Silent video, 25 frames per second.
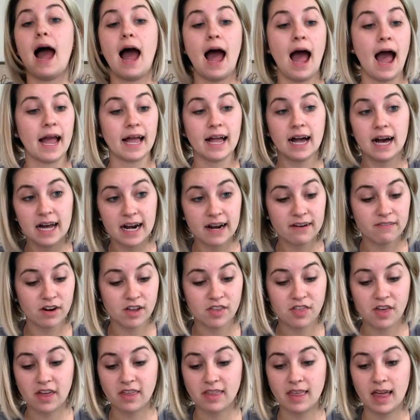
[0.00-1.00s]
I got
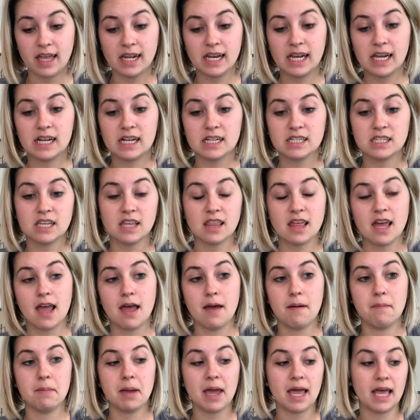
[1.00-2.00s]
everything they needed to
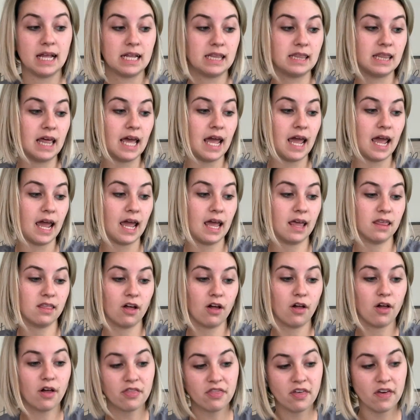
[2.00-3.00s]
them and they the
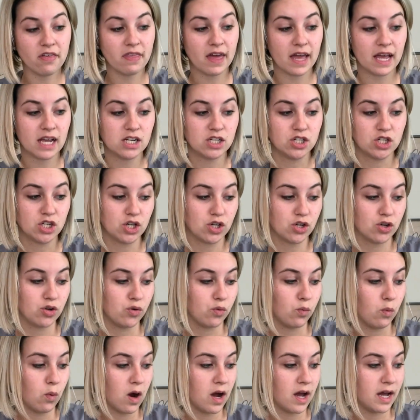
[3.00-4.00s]
only thing they could do
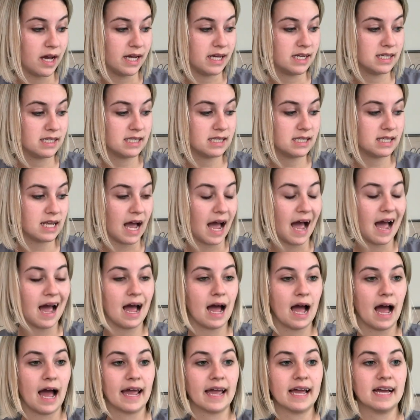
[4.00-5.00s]
was,
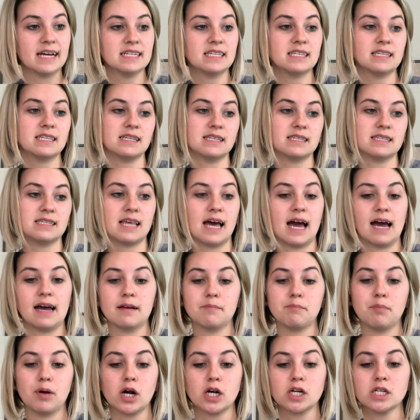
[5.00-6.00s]
I guess since
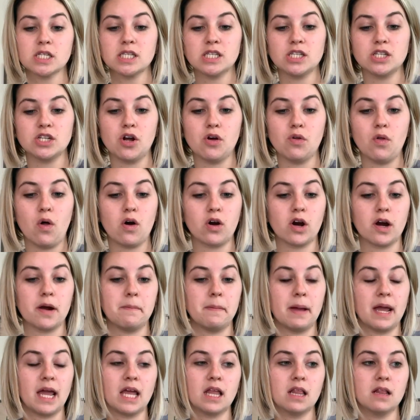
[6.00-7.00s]
that purse is no longer
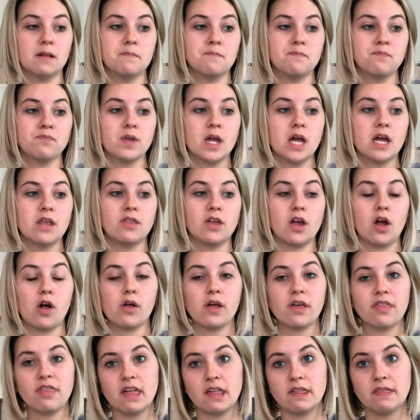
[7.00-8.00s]
made, the
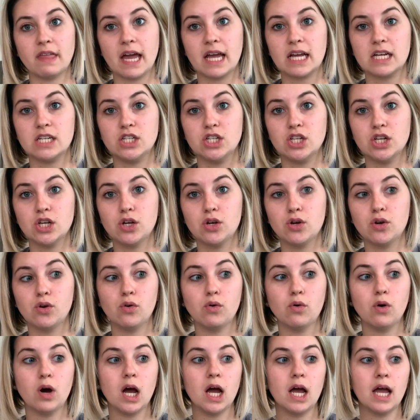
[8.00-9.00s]
only thing they could
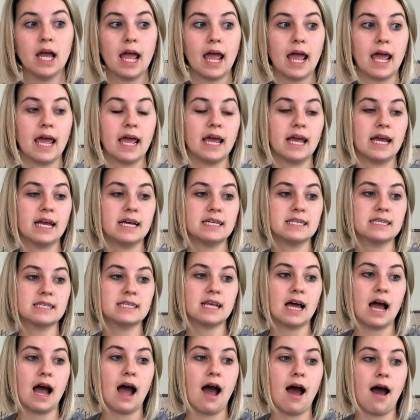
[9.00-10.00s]
do
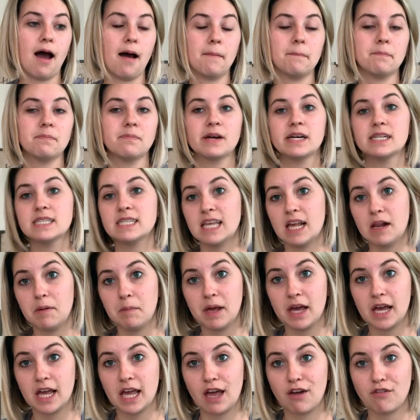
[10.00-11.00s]
is um, send
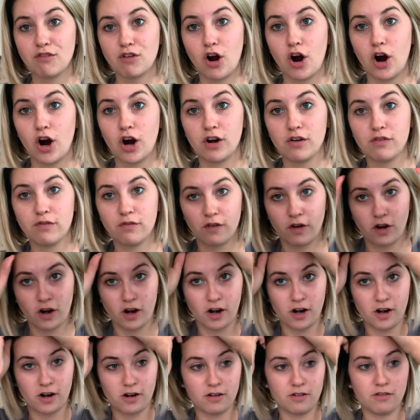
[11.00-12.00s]
me a gift card
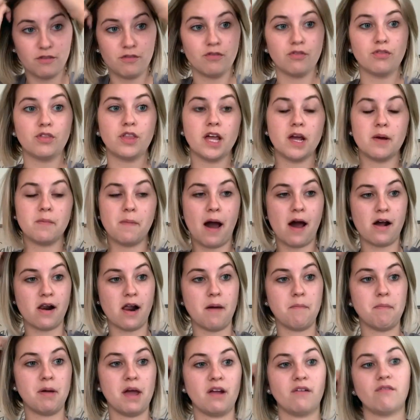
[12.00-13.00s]
for the amount
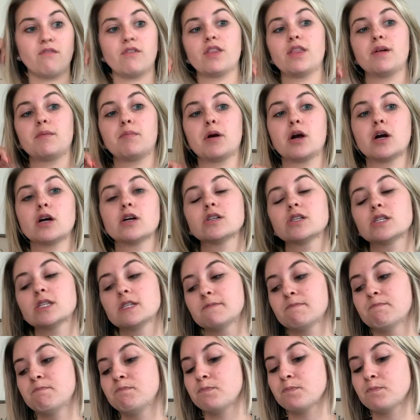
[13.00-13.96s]
I paid for the purse.